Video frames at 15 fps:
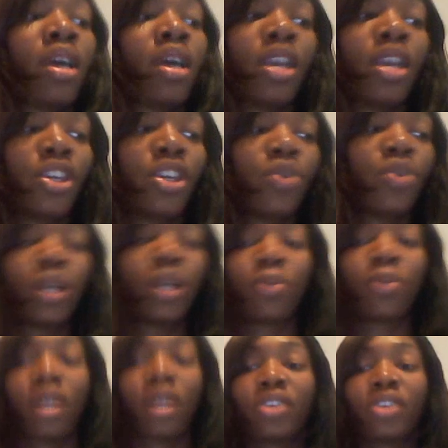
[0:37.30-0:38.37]
You want a
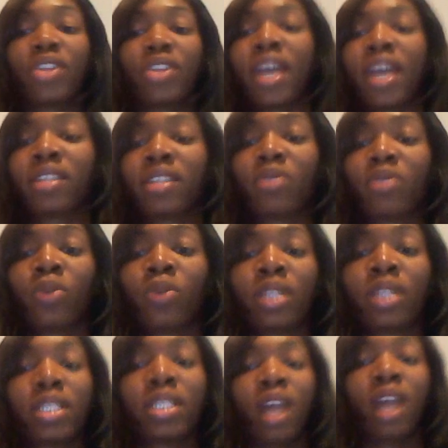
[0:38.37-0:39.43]
brush that's really
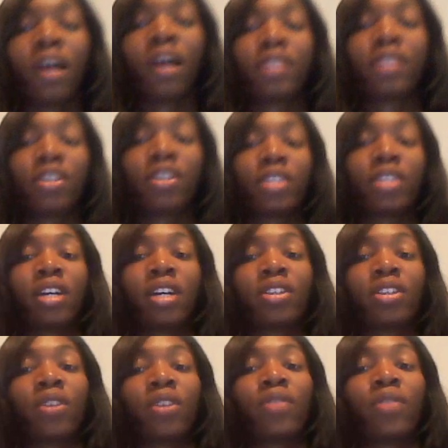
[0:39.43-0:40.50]
soft to your touch. So
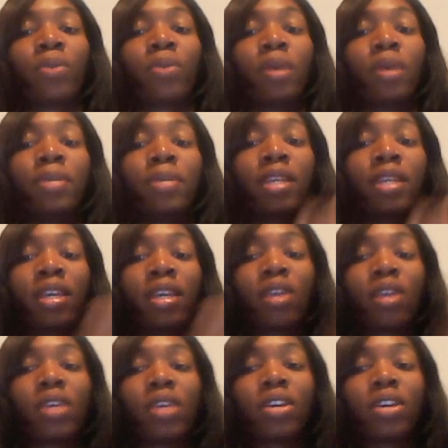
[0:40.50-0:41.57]
if you're rubbing it on
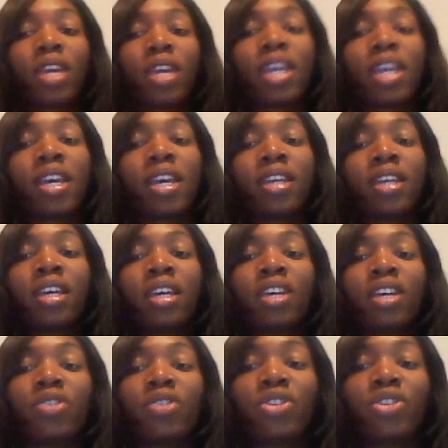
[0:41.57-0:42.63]
your hand, it
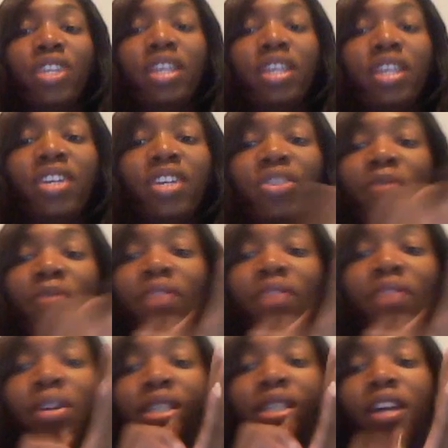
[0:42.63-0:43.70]
should be very
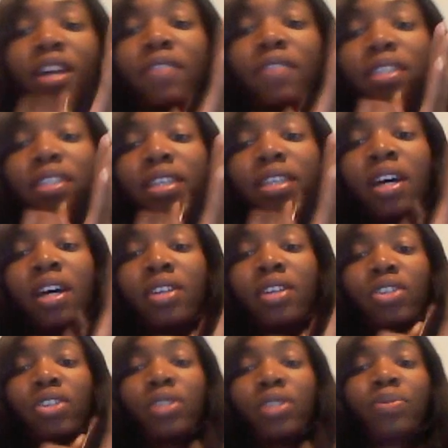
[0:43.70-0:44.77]
soft to touch.
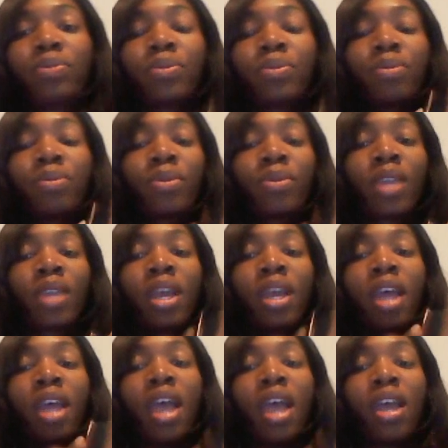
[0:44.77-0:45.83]

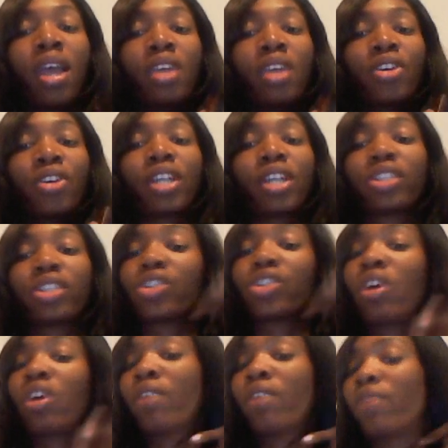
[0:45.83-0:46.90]
You're going to
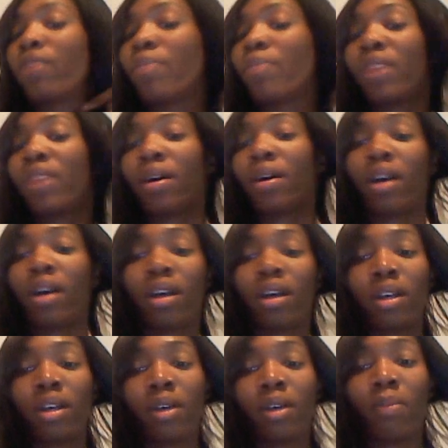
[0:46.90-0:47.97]
start from the
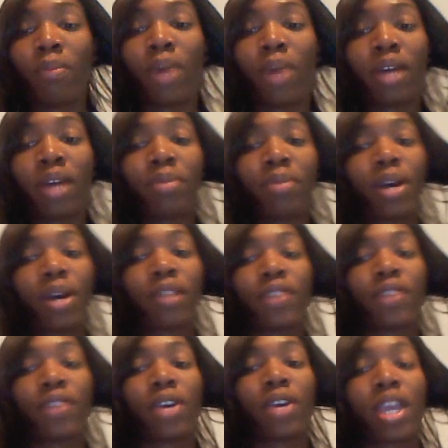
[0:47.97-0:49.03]
bottom part of your
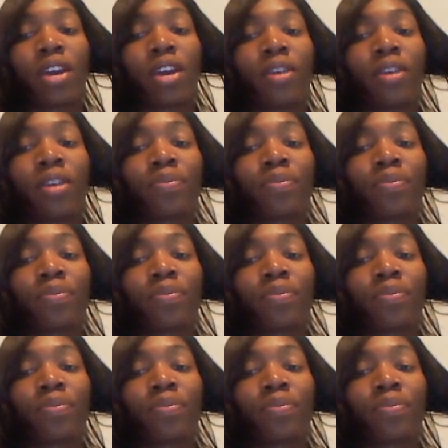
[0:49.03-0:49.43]
hair